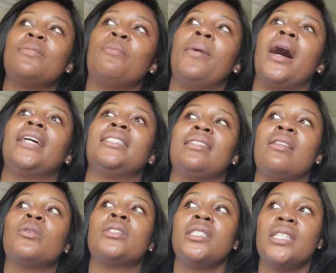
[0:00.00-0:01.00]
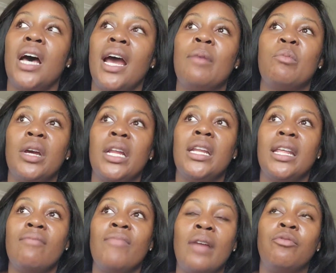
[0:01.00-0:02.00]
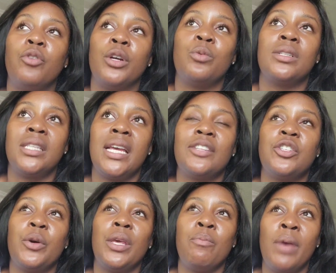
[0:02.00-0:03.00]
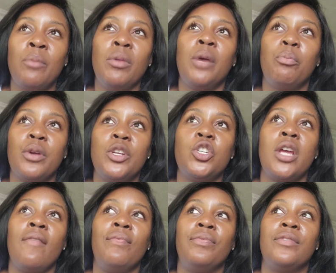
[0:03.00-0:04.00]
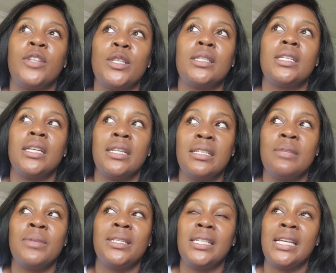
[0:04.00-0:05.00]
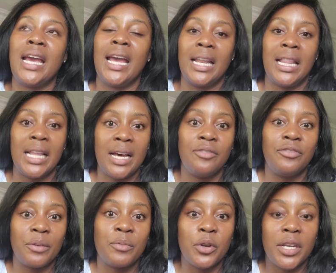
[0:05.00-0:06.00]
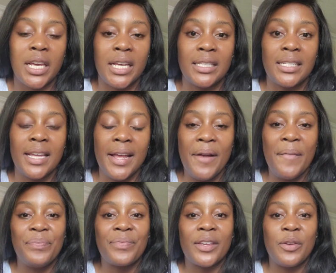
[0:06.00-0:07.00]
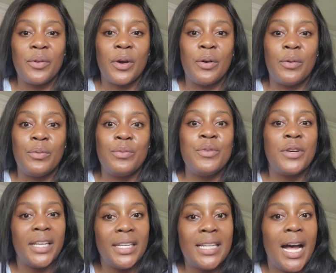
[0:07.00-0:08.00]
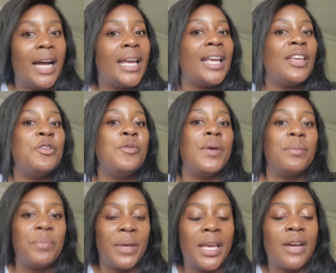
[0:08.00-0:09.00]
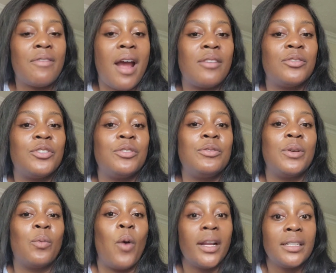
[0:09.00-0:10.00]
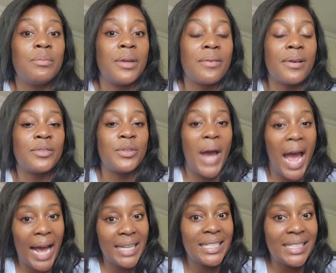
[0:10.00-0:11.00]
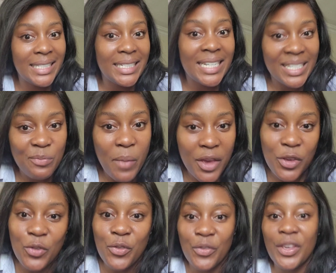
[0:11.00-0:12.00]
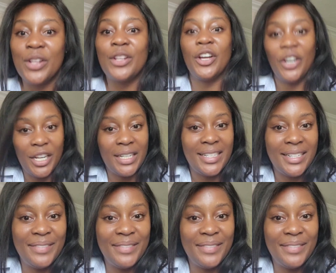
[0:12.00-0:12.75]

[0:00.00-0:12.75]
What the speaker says: But there was a time when that void was there. So he made me appreciate just intimacy and love from your kids. Your kids hugging you and being around you and wanting to be around you actually does make you feel good.